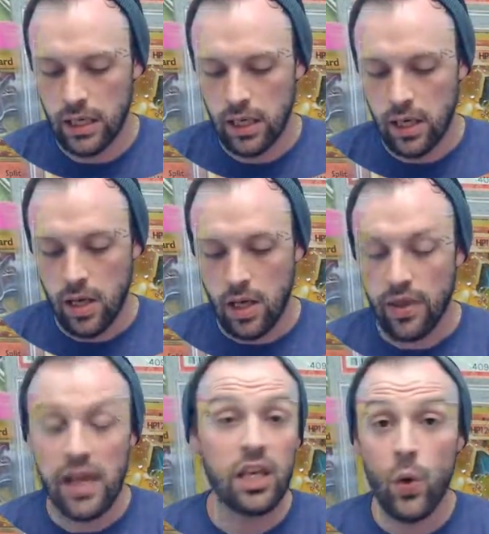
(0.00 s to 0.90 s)

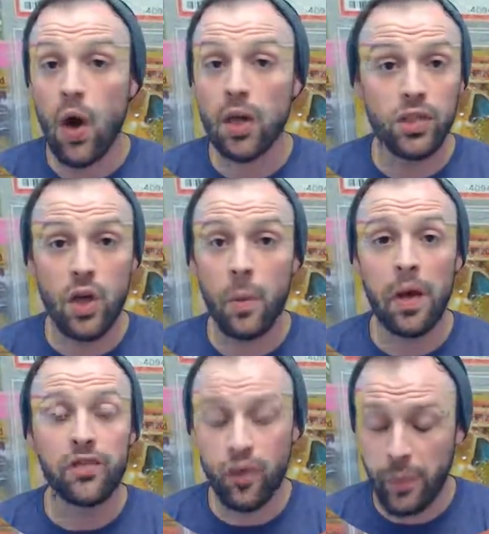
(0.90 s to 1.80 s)
Thank you all so
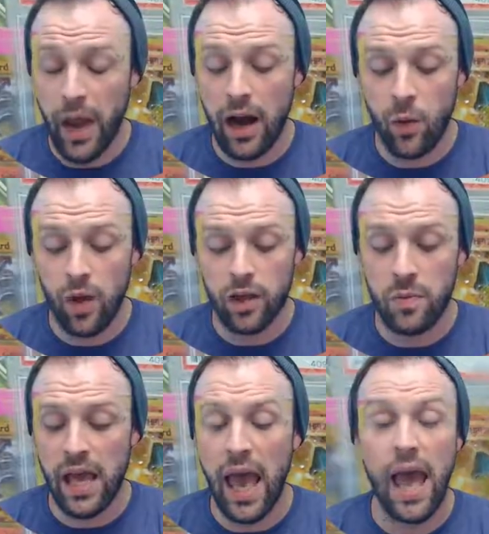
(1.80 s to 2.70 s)
much for bearing with
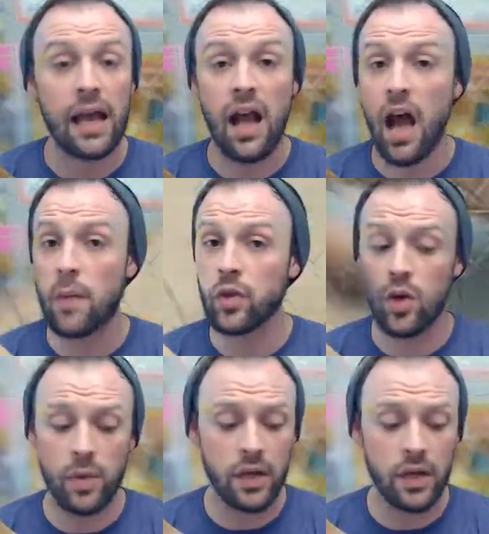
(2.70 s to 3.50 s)
me. Hey, I'm human.